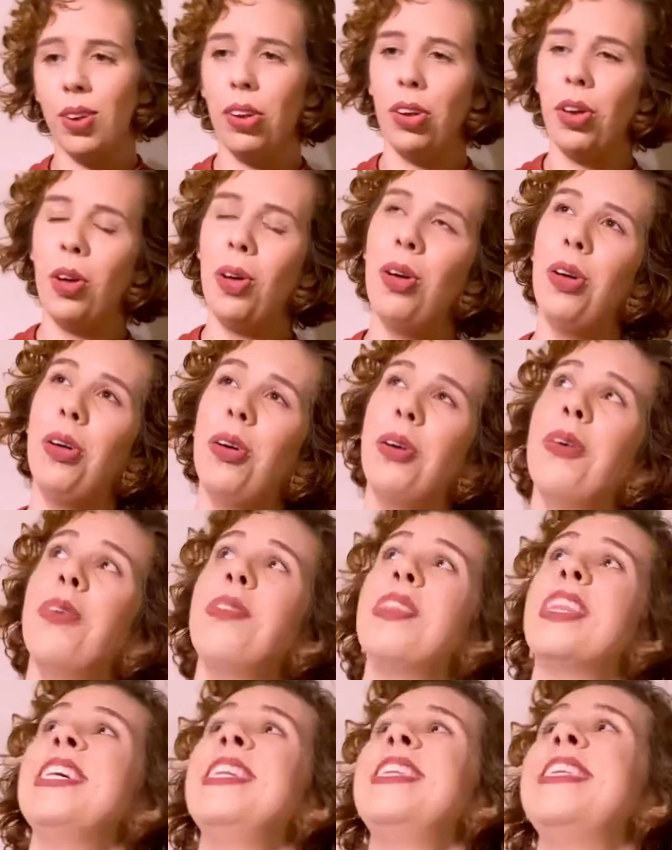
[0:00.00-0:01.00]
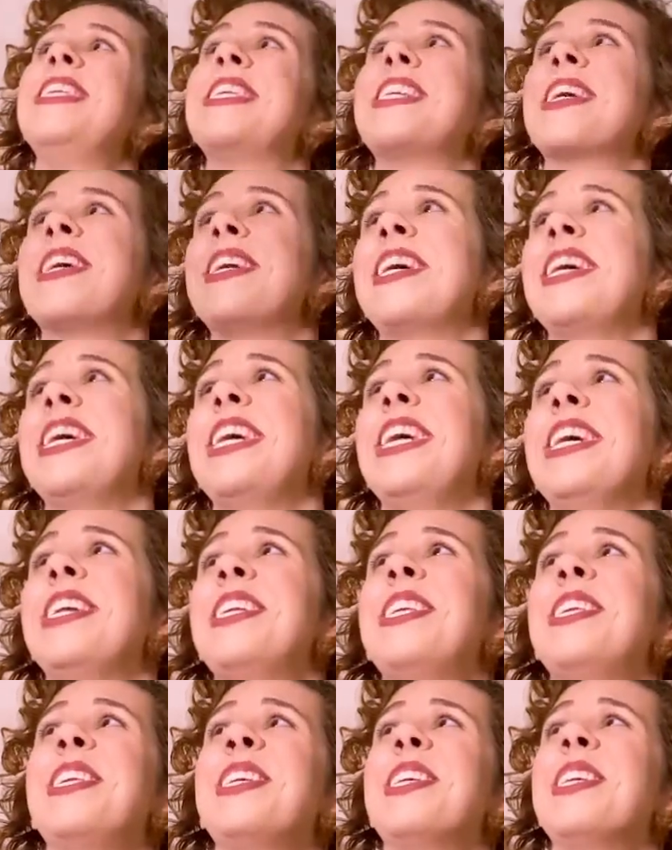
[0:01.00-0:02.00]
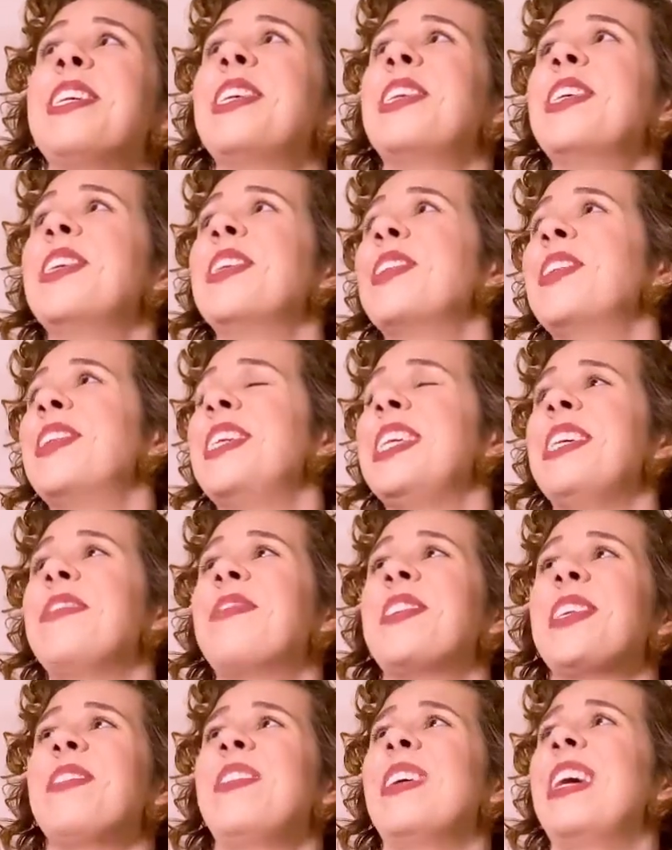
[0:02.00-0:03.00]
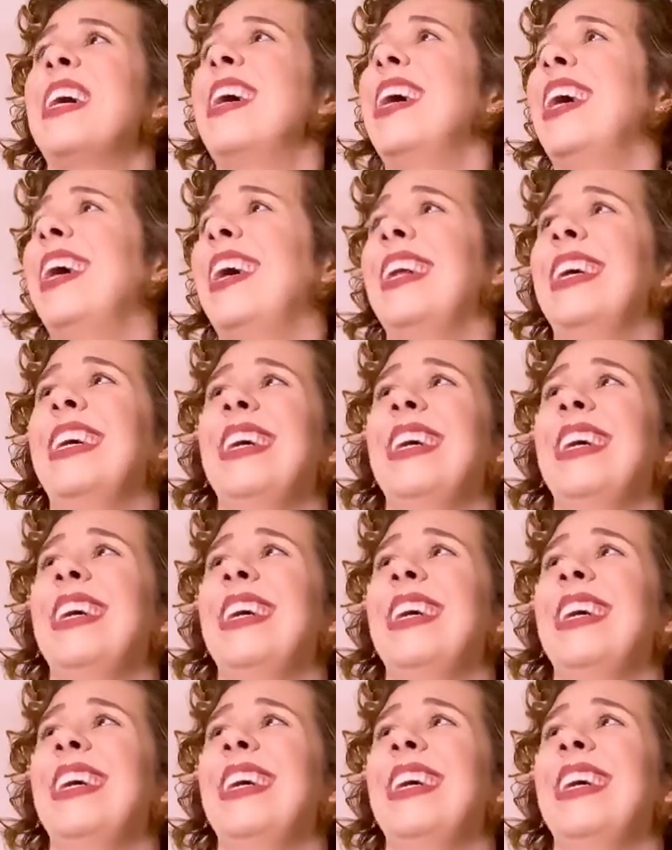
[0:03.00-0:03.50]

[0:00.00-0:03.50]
Oh, this is gonna hit so deep as well.